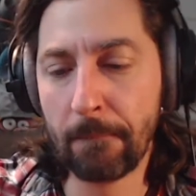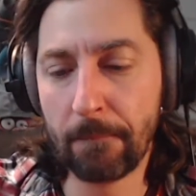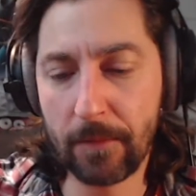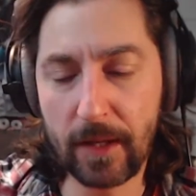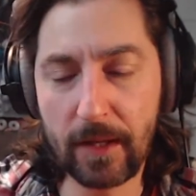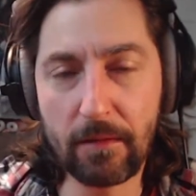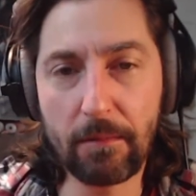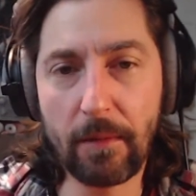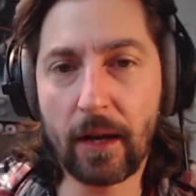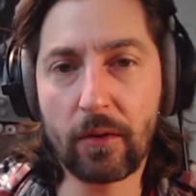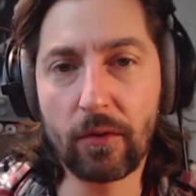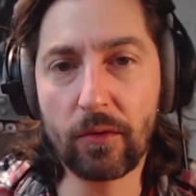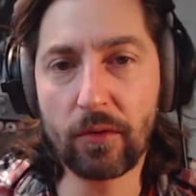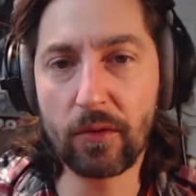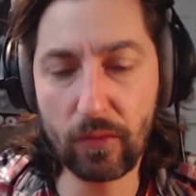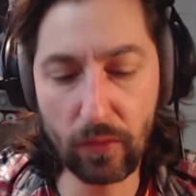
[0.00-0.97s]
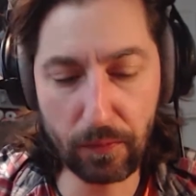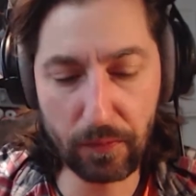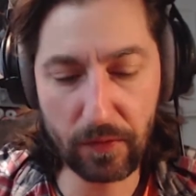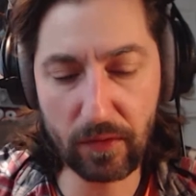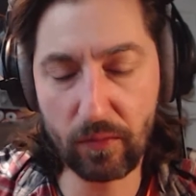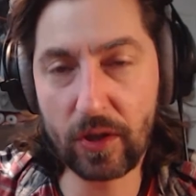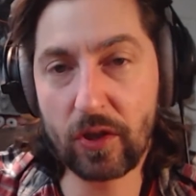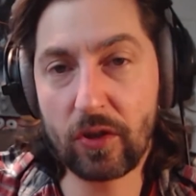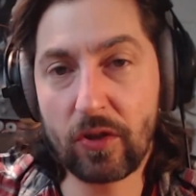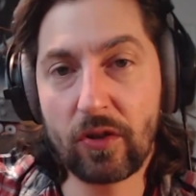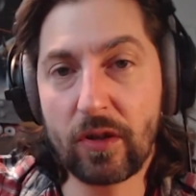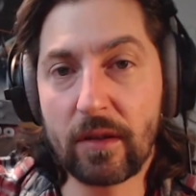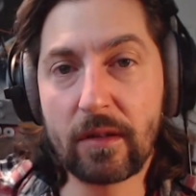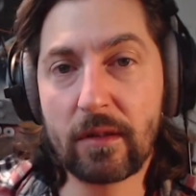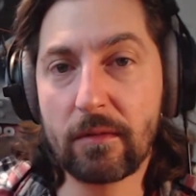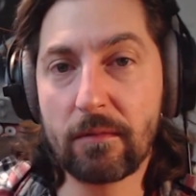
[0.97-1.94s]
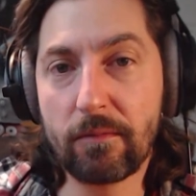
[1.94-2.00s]
these macro tubes which
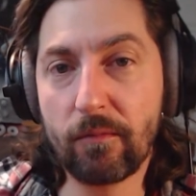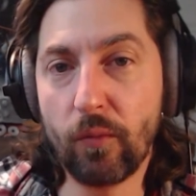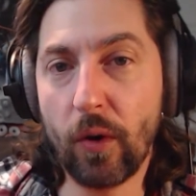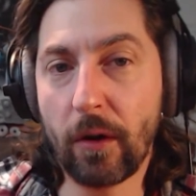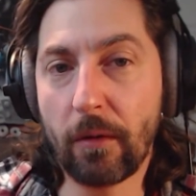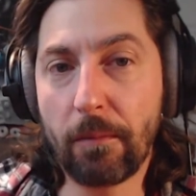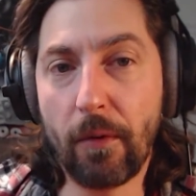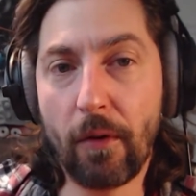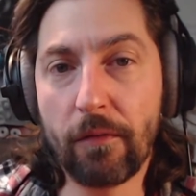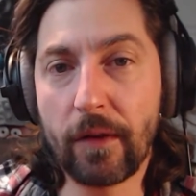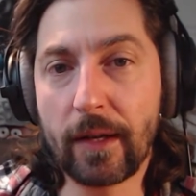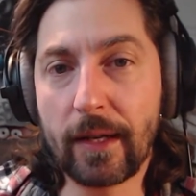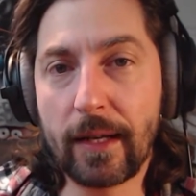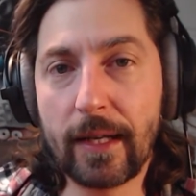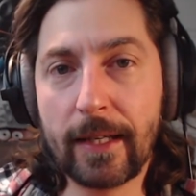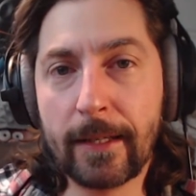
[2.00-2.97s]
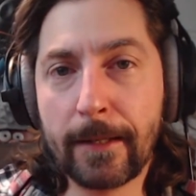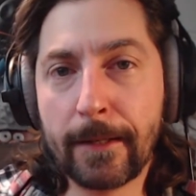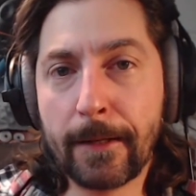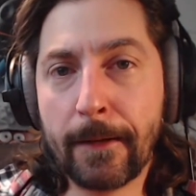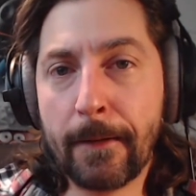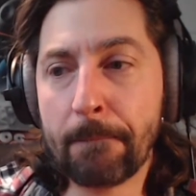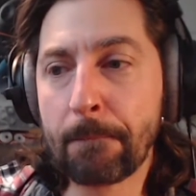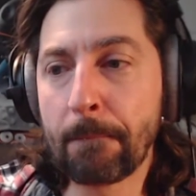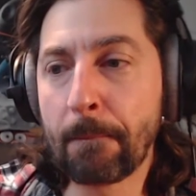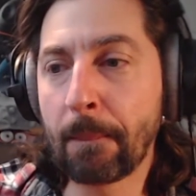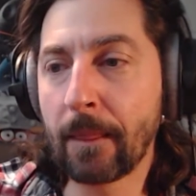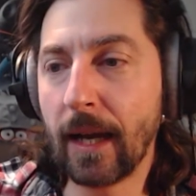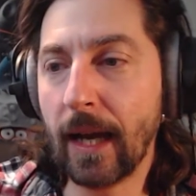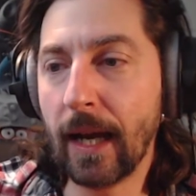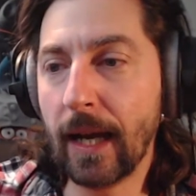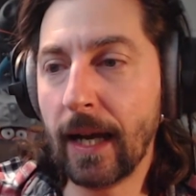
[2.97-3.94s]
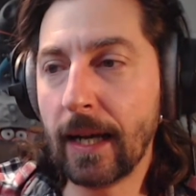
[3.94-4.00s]
just work perfectly.
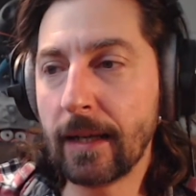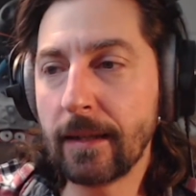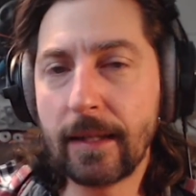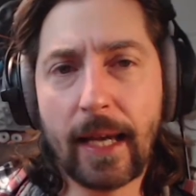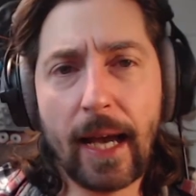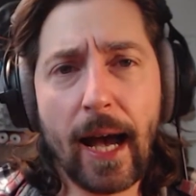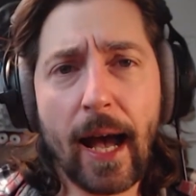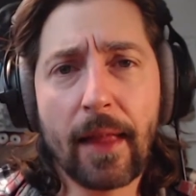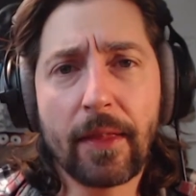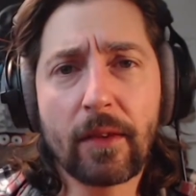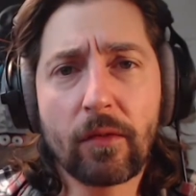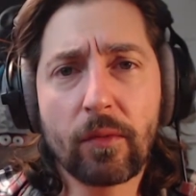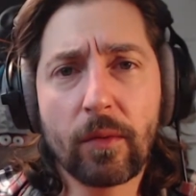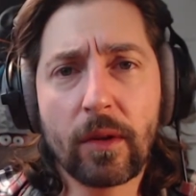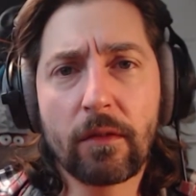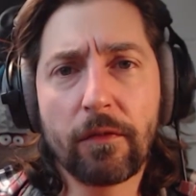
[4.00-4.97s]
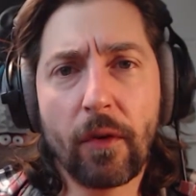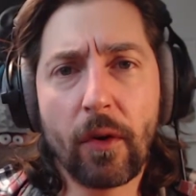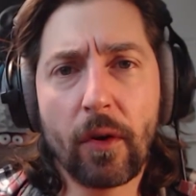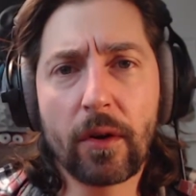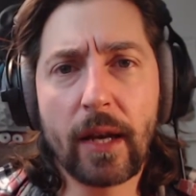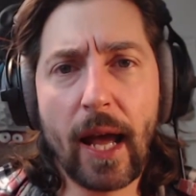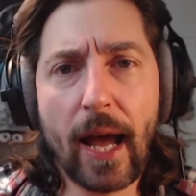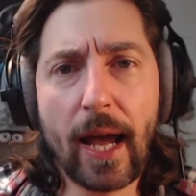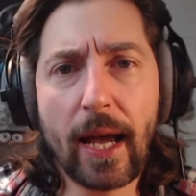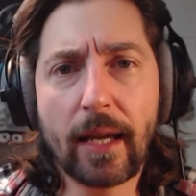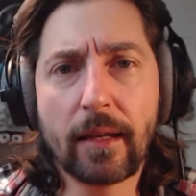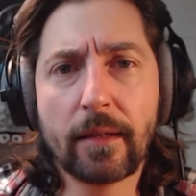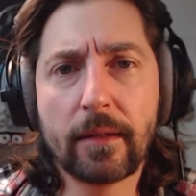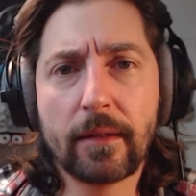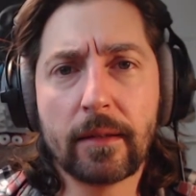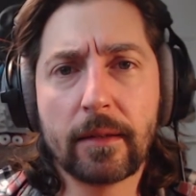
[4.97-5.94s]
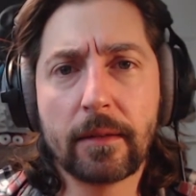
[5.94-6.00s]
And yeah, this one's for today.
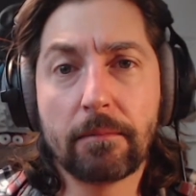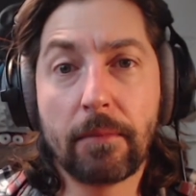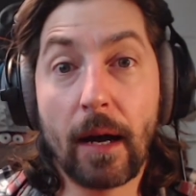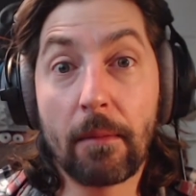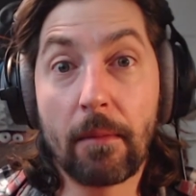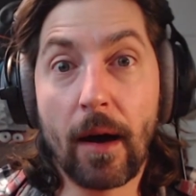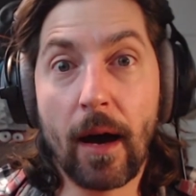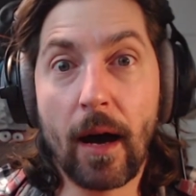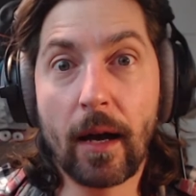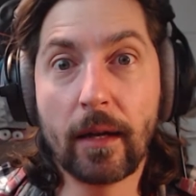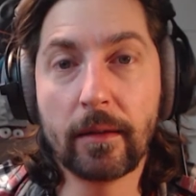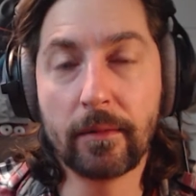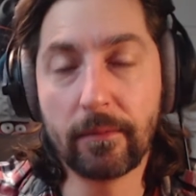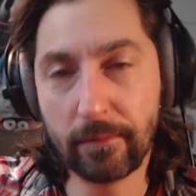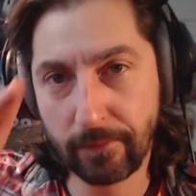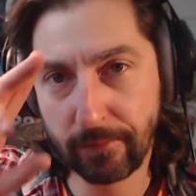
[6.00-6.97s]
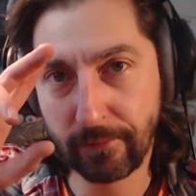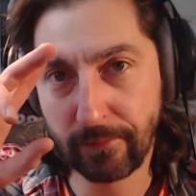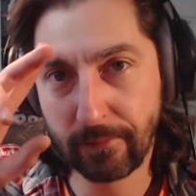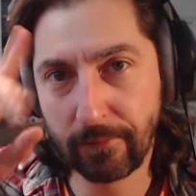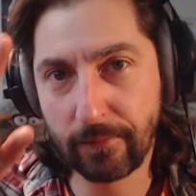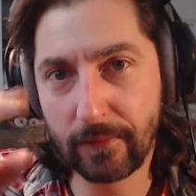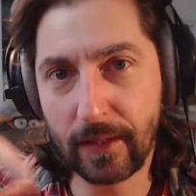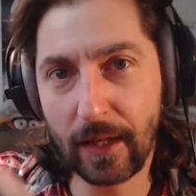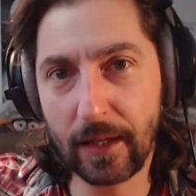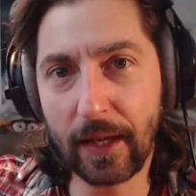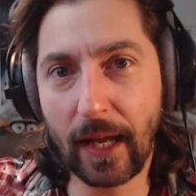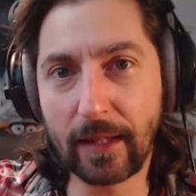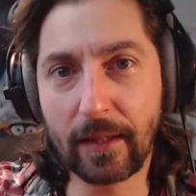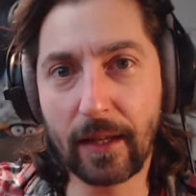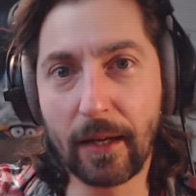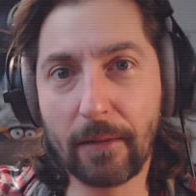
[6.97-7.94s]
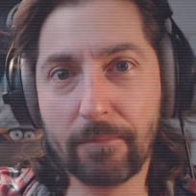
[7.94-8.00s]
Bye bye. Till
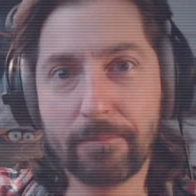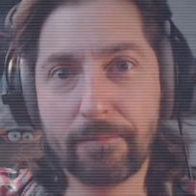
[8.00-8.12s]
next time.